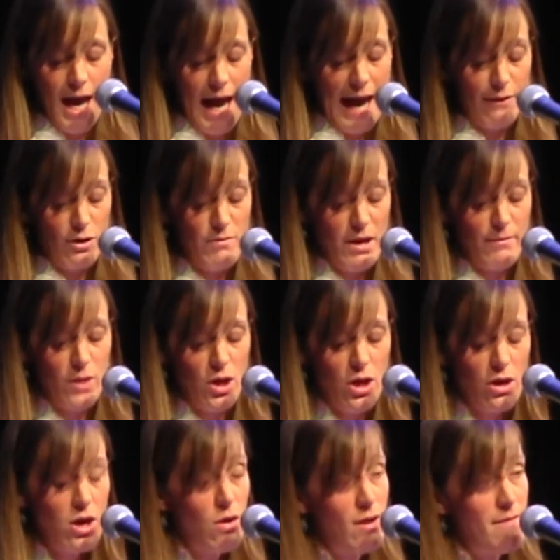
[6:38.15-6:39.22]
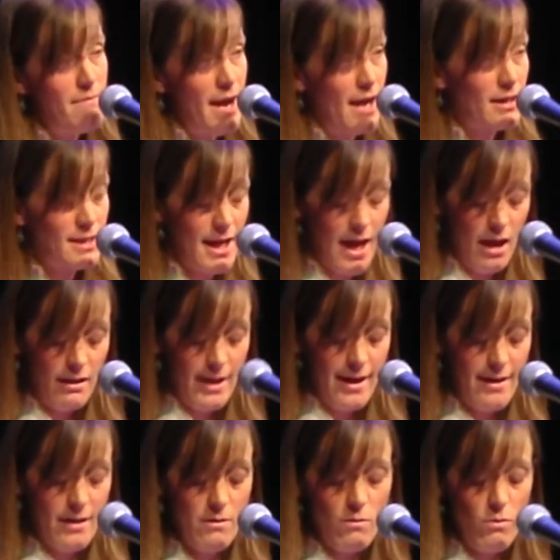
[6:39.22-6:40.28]
I remember her going back to
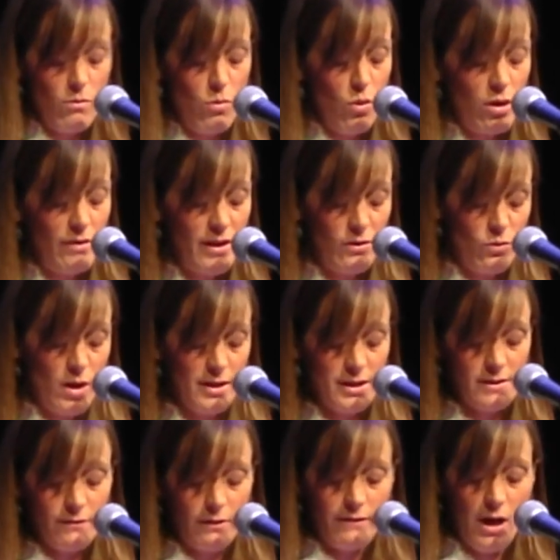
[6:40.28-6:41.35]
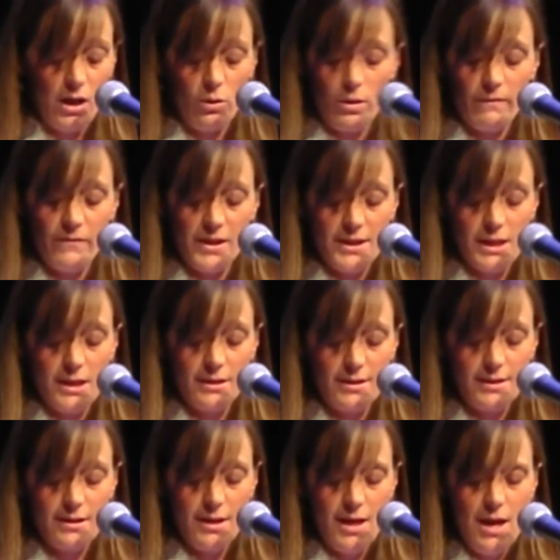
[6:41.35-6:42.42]
LA more than once for follow-up
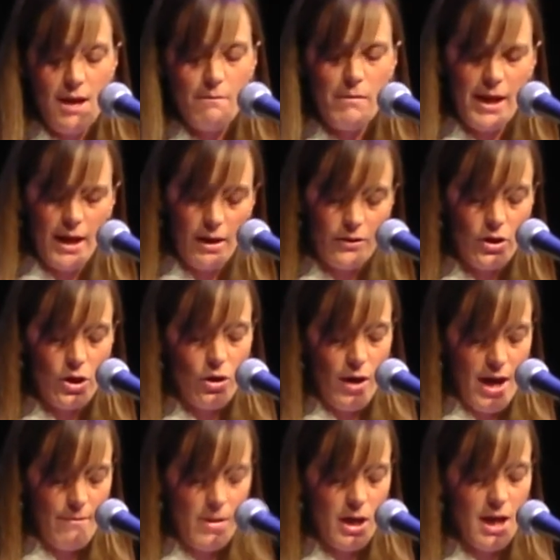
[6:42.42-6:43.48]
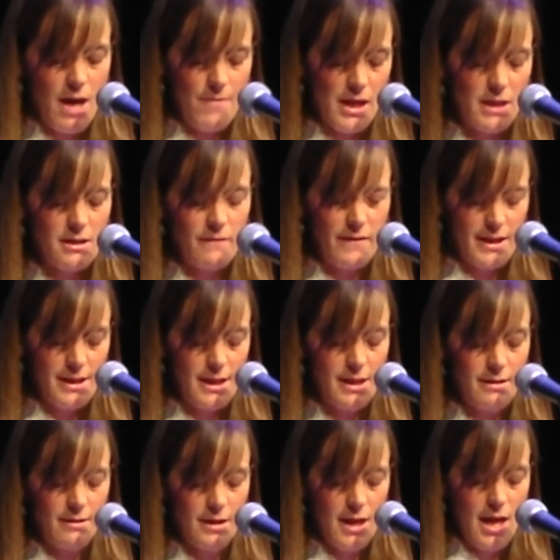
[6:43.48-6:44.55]
visits. My other grandma coming to
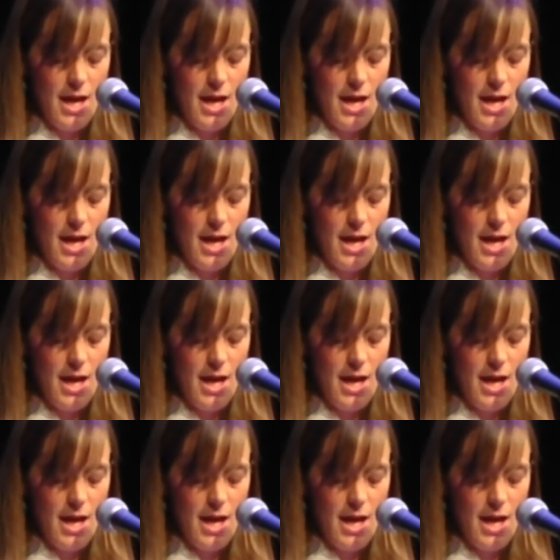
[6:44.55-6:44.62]
visit.